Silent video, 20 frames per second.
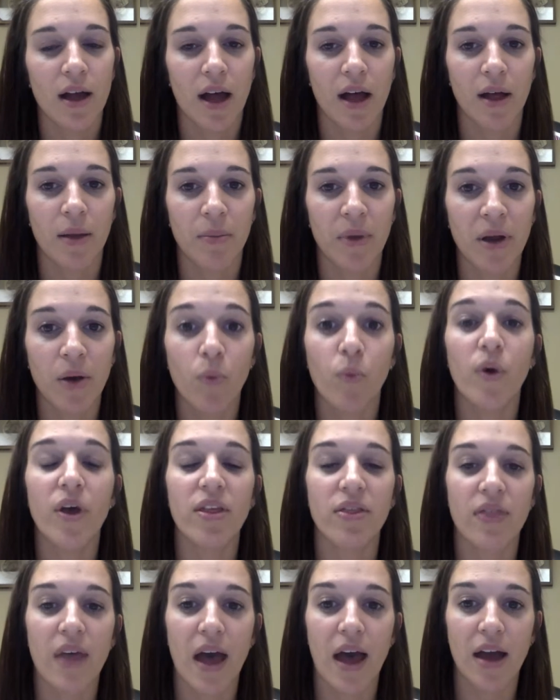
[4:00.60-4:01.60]
and
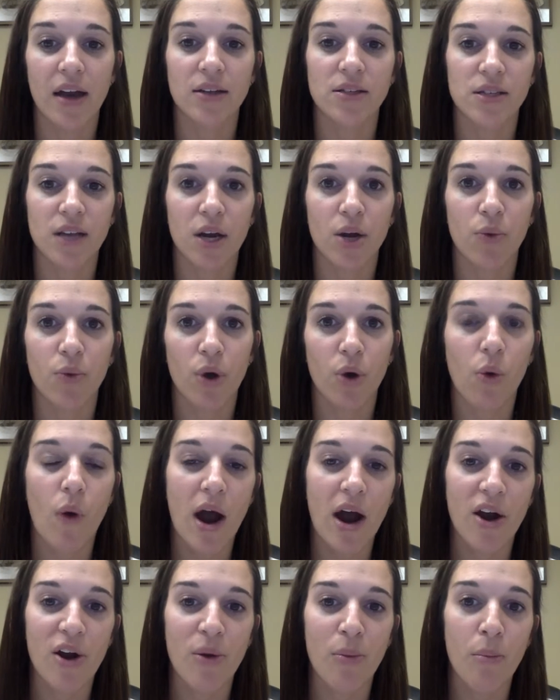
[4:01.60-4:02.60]
with that is going to
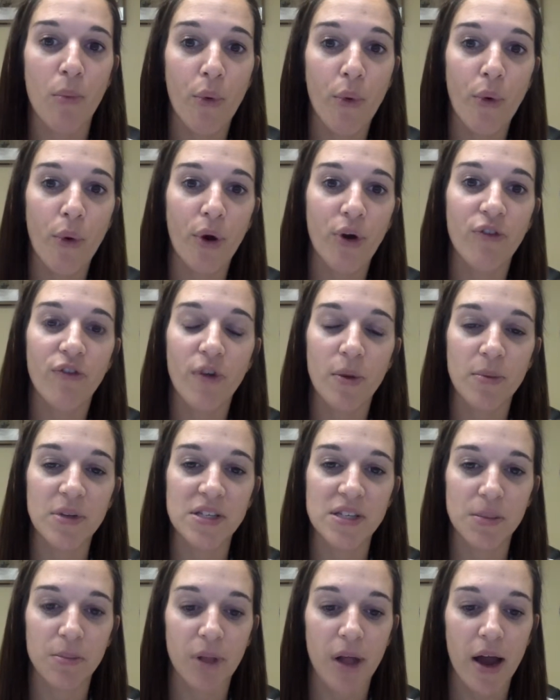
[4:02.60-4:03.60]
require more from
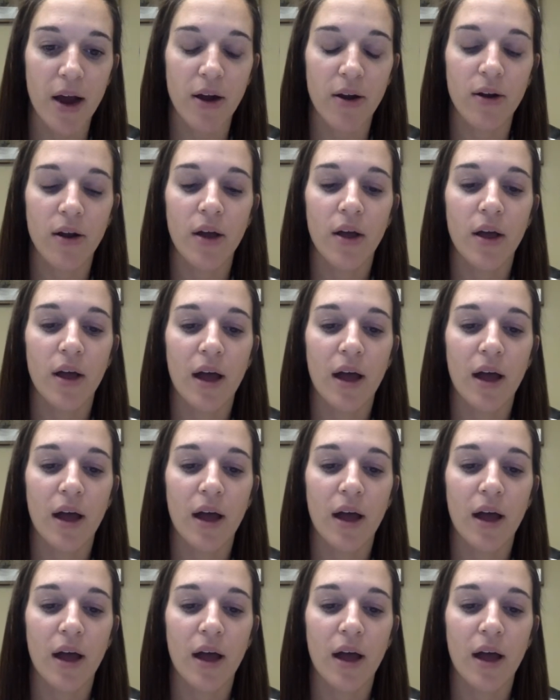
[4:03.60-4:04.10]
a supplier.